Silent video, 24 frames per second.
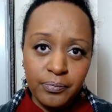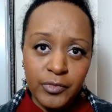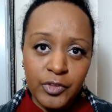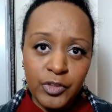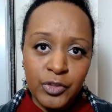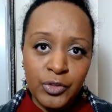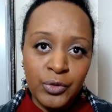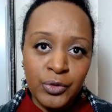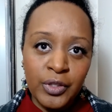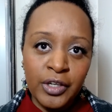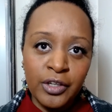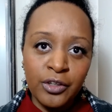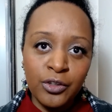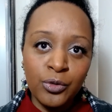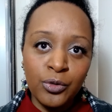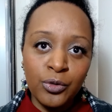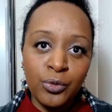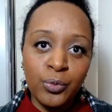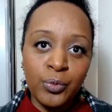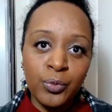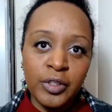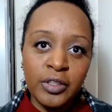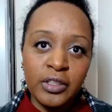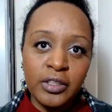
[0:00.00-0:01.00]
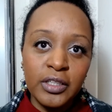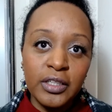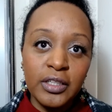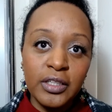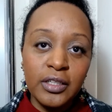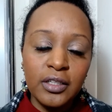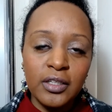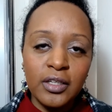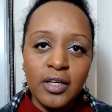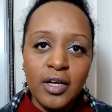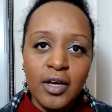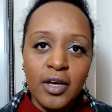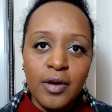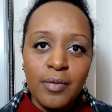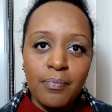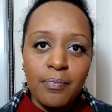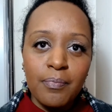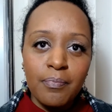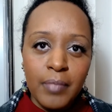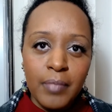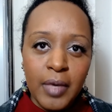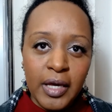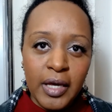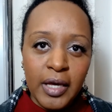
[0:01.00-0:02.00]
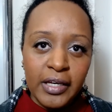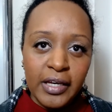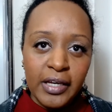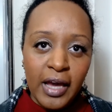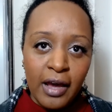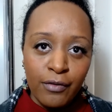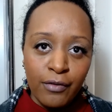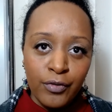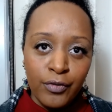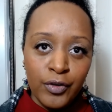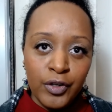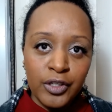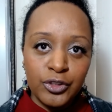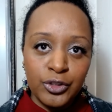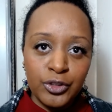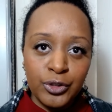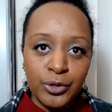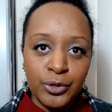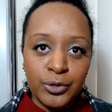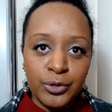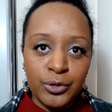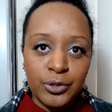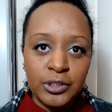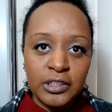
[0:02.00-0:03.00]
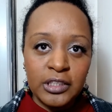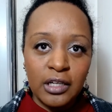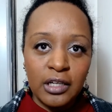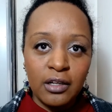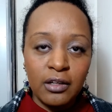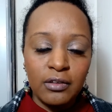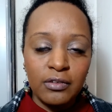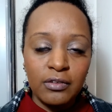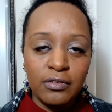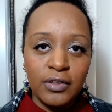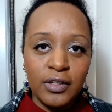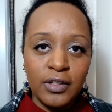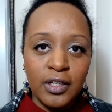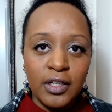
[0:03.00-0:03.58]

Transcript: so that you really make evident to yourself